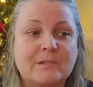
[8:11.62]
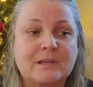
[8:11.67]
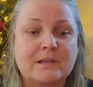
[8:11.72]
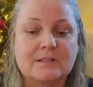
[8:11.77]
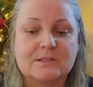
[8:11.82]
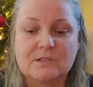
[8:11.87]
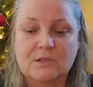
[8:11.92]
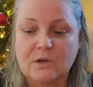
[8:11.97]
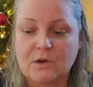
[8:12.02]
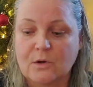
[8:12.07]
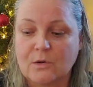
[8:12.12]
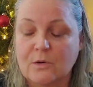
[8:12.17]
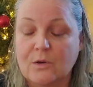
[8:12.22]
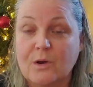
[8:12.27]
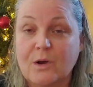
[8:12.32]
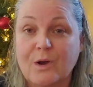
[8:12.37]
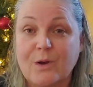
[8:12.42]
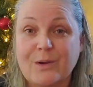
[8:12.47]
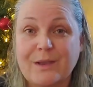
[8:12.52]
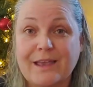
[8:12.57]
So,
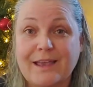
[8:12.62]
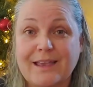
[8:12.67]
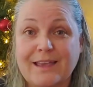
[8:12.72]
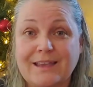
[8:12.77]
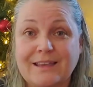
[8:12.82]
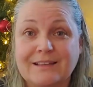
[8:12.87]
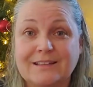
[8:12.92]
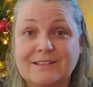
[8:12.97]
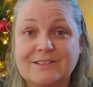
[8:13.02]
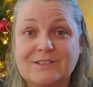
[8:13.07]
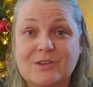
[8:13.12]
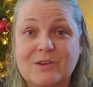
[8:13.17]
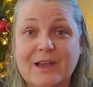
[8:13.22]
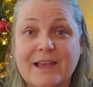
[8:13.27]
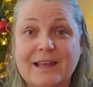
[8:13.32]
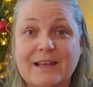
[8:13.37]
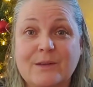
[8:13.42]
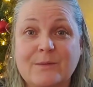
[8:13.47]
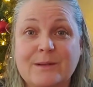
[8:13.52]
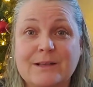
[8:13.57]
okay. So
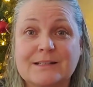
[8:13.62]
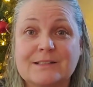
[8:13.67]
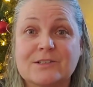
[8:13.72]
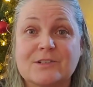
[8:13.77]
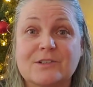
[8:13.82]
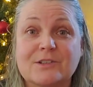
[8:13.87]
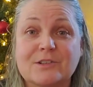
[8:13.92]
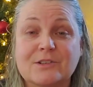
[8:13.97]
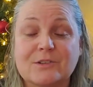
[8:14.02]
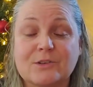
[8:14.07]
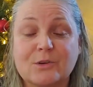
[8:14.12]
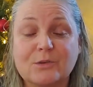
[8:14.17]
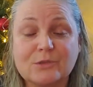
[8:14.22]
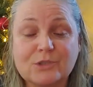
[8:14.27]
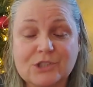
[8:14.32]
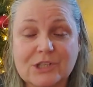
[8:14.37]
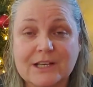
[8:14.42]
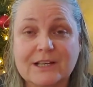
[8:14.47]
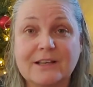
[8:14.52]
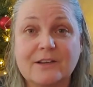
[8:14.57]
anyways, go
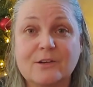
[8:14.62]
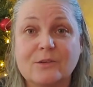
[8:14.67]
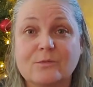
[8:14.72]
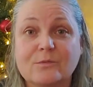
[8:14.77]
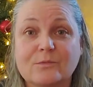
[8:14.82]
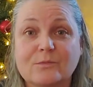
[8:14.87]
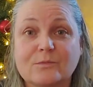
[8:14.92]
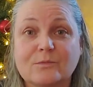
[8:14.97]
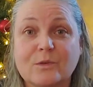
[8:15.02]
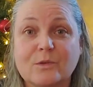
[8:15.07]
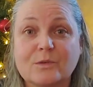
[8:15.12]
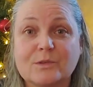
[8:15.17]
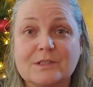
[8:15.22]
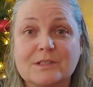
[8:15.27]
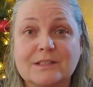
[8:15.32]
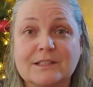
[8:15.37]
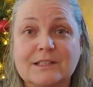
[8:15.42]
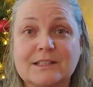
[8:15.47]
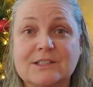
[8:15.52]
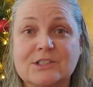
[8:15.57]
check out
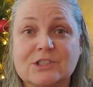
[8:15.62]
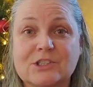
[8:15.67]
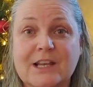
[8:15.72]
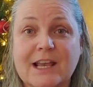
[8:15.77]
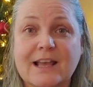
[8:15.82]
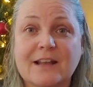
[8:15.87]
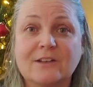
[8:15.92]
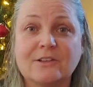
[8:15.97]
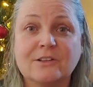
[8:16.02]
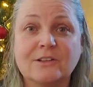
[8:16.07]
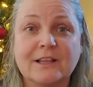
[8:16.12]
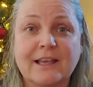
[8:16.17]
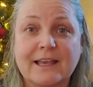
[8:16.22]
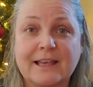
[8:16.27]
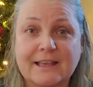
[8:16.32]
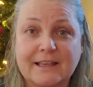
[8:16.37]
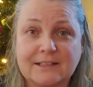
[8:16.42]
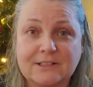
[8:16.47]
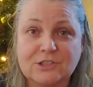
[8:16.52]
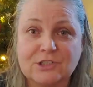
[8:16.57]
Rosalie's channel
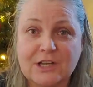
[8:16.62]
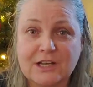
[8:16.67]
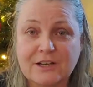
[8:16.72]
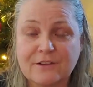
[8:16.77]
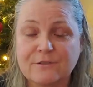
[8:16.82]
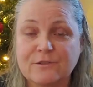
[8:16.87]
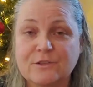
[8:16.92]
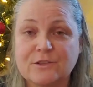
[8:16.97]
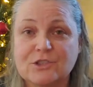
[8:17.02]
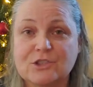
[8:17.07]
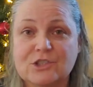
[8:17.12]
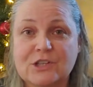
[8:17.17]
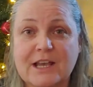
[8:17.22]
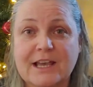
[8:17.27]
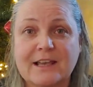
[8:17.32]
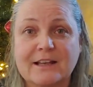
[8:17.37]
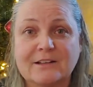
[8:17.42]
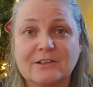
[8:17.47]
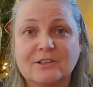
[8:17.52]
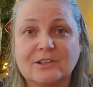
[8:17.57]
and Jennifer's
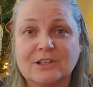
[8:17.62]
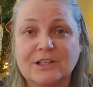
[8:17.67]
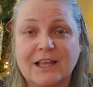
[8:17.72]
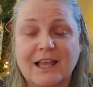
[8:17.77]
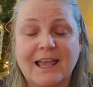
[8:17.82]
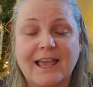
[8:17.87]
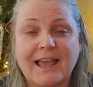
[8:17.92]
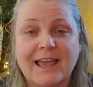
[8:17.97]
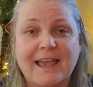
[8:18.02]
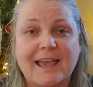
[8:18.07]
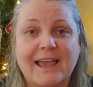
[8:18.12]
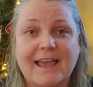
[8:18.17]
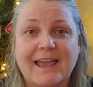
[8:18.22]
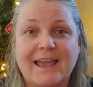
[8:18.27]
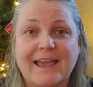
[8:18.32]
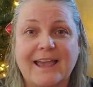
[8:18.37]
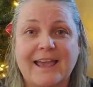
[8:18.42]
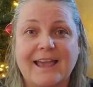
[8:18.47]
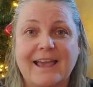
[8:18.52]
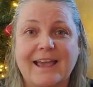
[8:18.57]
channel.
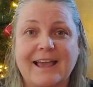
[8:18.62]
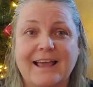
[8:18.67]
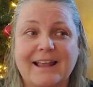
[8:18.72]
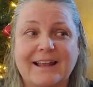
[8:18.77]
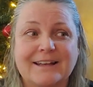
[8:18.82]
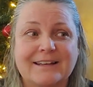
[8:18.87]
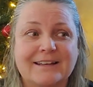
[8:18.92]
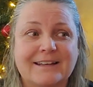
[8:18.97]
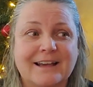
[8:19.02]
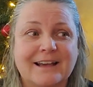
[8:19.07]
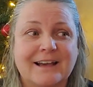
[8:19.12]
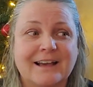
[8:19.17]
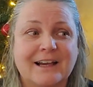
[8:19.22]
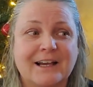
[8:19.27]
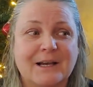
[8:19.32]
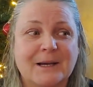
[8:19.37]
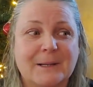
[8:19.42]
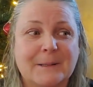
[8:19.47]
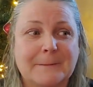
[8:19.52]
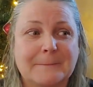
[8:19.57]
And
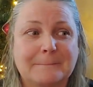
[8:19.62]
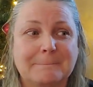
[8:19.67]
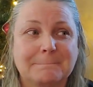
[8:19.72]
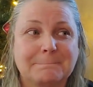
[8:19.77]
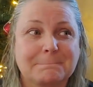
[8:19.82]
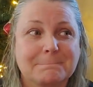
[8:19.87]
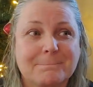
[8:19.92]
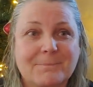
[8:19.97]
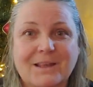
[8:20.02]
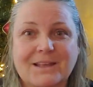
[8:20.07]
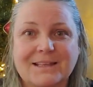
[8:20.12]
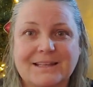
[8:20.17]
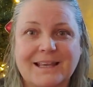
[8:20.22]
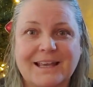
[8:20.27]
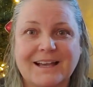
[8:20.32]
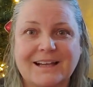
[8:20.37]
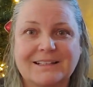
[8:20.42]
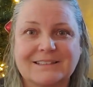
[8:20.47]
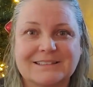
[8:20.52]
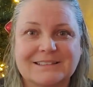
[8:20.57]
um,
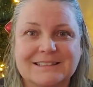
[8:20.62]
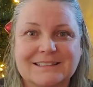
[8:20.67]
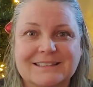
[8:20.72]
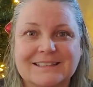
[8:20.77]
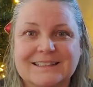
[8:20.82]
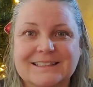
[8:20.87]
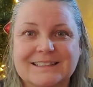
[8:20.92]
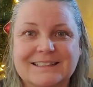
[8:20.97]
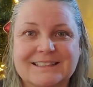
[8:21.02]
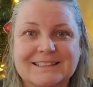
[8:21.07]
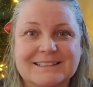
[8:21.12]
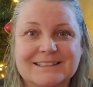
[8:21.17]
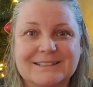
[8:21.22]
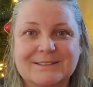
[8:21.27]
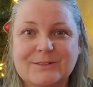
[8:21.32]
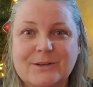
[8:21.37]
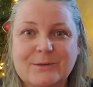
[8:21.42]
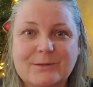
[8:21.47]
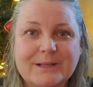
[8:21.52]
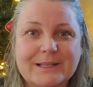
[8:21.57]
yeah. Let's see
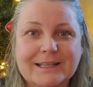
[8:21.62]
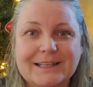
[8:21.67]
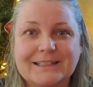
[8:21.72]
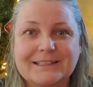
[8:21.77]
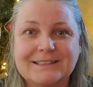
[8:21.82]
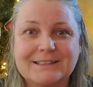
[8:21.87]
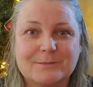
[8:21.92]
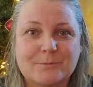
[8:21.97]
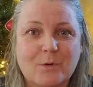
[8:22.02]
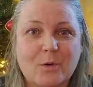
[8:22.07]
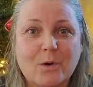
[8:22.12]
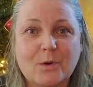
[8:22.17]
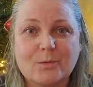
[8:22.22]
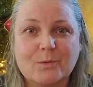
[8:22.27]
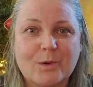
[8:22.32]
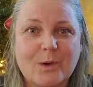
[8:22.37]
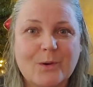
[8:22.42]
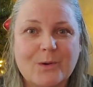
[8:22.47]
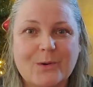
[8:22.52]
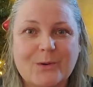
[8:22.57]
what we get
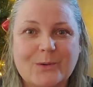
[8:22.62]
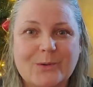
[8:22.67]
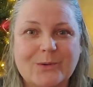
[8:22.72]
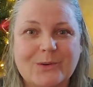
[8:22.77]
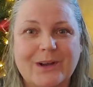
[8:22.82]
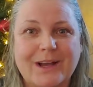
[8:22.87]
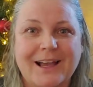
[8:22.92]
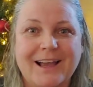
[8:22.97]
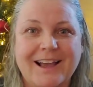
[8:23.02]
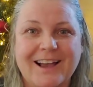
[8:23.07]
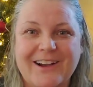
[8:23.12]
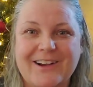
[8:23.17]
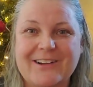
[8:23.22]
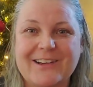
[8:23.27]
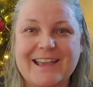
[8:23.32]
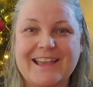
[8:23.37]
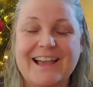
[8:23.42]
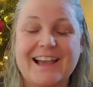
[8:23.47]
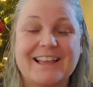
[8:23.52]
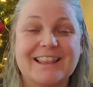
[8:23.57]
tomorrow.
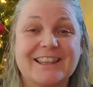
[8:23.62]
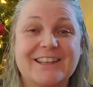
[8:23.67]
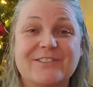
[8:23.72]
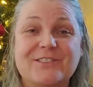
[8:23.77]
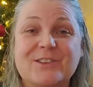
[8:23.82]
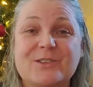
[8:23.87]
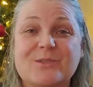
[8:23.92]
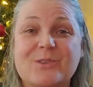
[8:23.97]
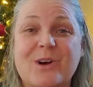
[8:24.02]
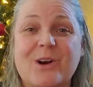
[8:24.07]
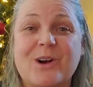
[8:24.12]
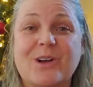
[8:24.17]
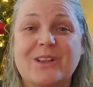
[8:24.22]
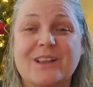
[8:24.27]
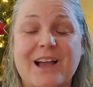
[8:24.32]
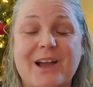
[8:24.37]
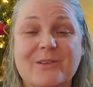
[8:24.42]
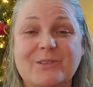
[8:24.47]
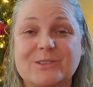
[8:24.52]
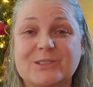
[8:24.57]
Okay, I love you
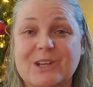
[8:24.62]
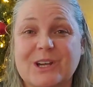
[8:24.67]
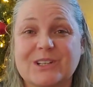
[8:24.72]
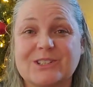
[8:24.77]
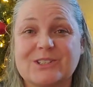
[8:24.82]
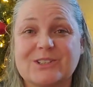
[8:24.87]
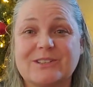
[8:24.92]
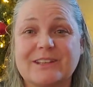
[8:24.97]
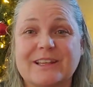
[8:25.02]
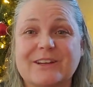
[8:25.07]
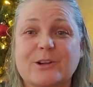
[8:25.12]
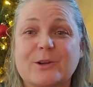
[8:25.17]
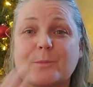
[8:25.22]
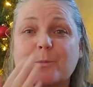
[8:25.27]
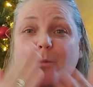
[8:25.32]
all. I will talk to you later.